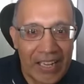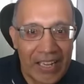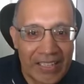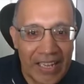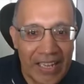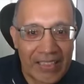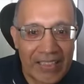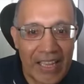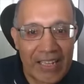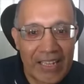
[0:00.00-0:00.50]

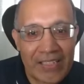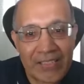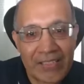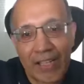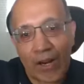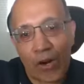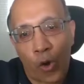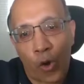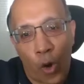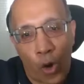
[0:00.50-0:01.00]
Then there is
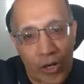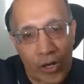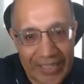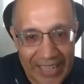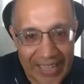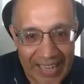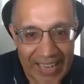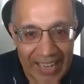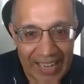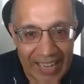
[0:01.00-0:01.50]
the long
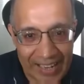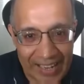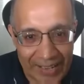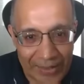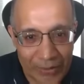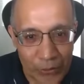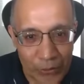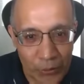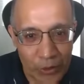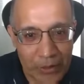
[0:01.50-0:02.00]
tail.
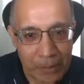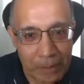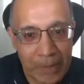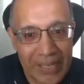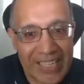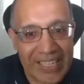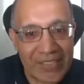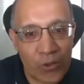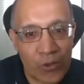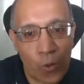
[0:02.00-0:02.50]
So the
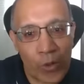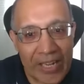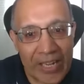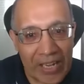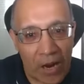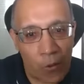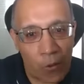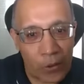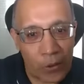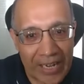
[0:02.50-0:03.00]
bees going
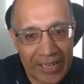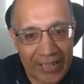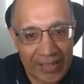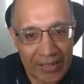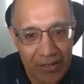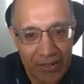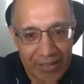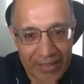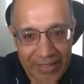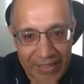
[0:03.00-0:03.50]
out
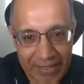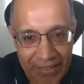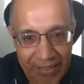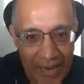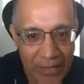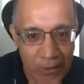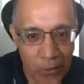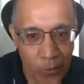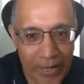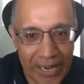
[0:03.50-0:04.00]
and
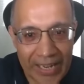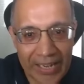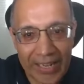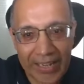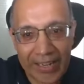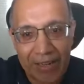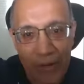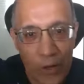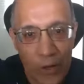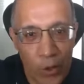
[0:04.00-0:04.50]
trying to get
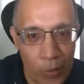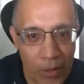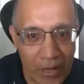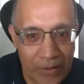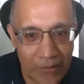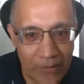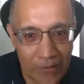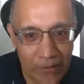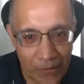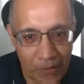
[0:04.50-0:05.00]

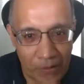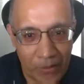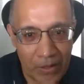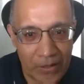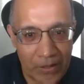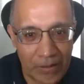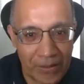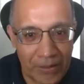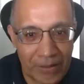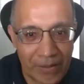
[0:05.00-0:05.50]
newer
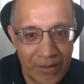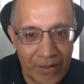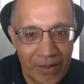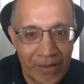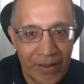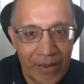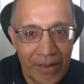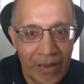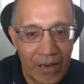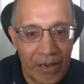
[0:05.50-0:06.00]

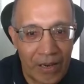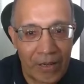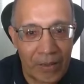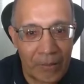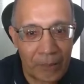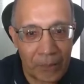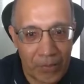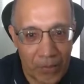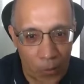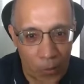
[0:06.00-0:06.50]

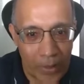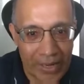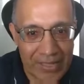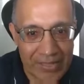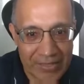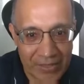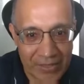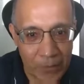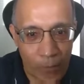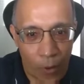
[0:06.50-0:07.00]

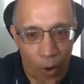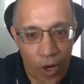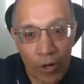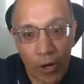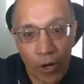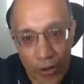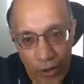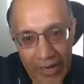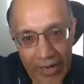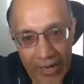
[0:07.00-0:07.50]
ones,
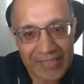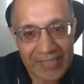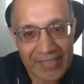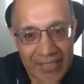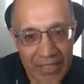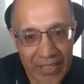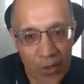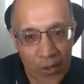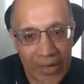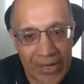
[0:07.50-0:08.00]
or your
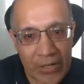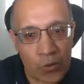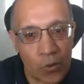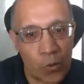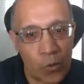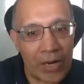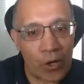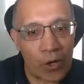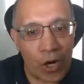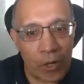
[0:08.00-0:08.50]
existing ones who
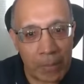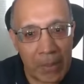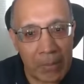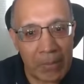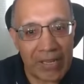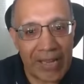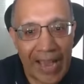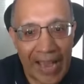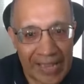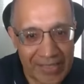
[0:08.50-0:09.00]
are not
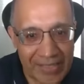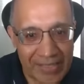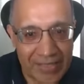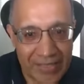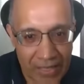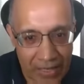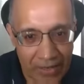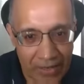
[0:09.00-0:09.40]
maybe as